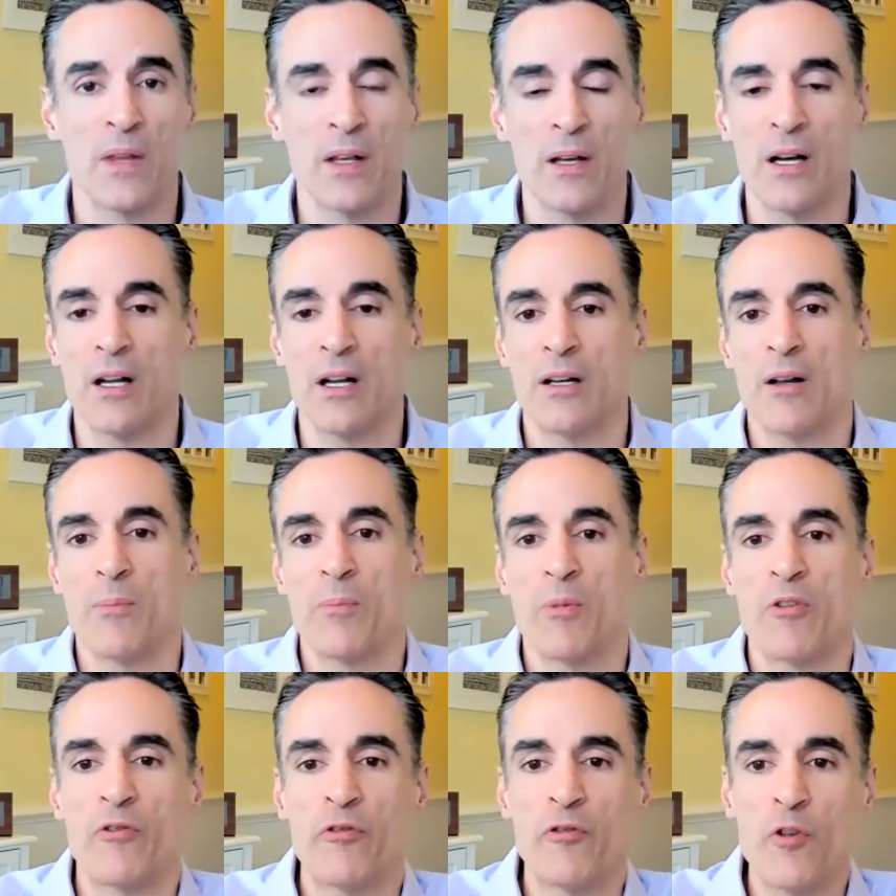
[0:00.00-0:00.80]
Uh,
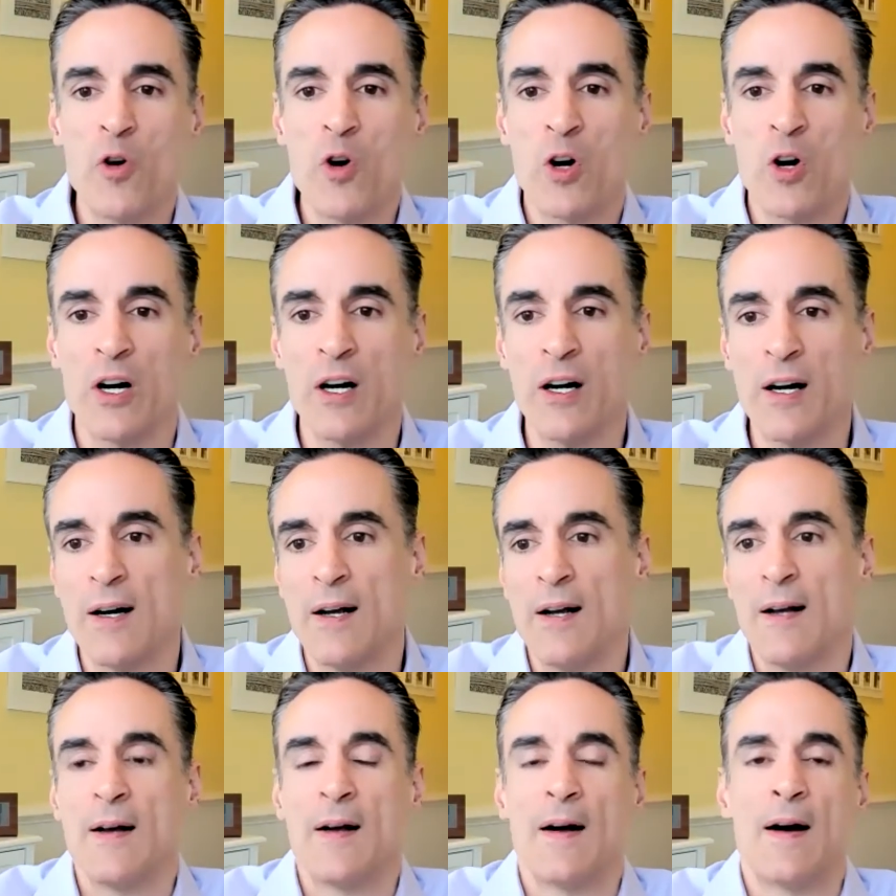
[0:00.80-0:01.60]
number four,
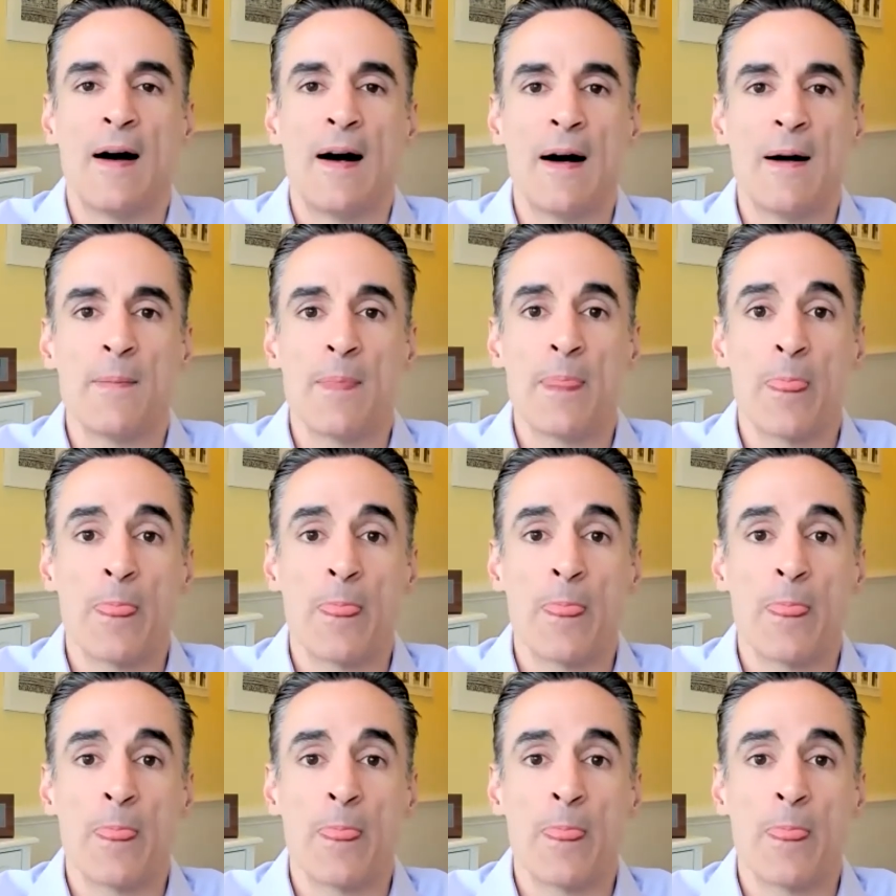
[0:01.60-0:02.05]
uh,